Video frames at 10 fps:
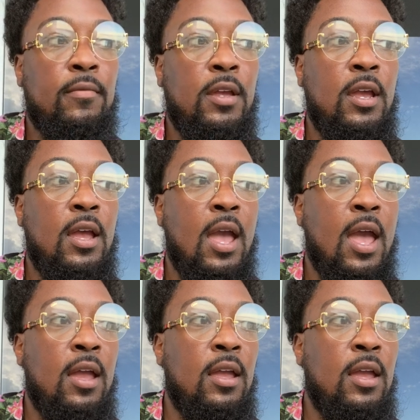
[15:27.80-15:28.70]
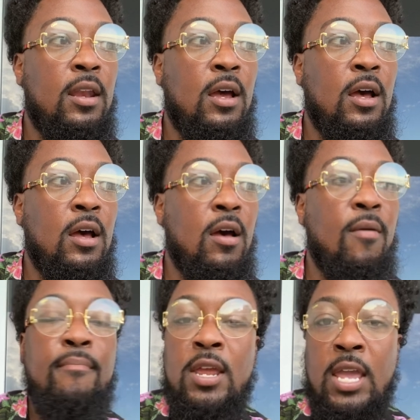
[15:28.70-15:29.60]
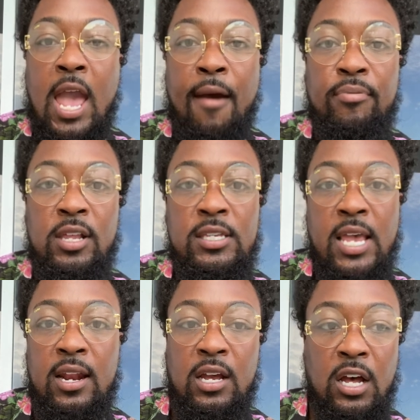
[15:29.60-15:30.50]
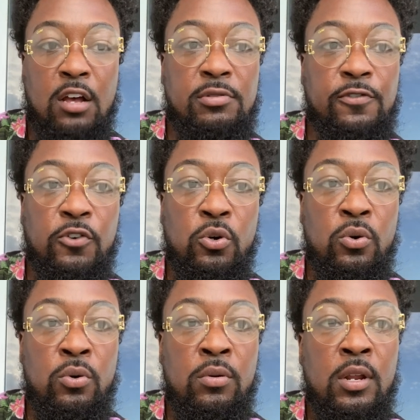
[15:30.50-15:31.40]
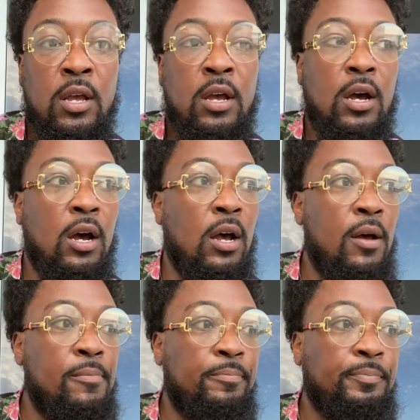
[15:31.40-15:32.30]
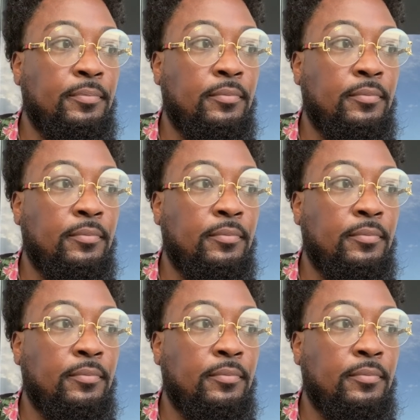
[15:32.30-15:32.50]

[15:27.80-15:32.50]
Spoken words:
in Minneapolis at Cubs Food. A